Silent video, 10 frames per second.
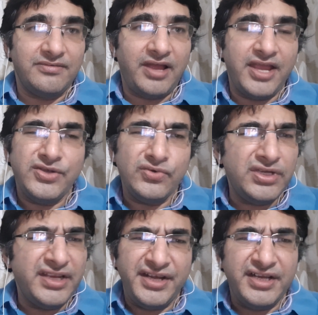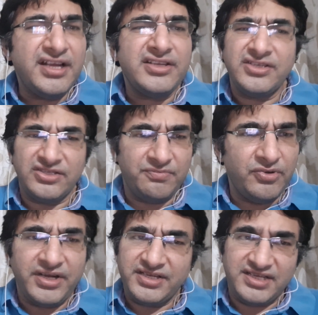I usually read dozens of
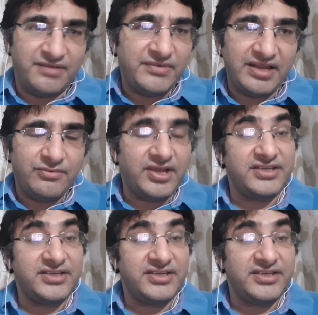books at the same time, okay?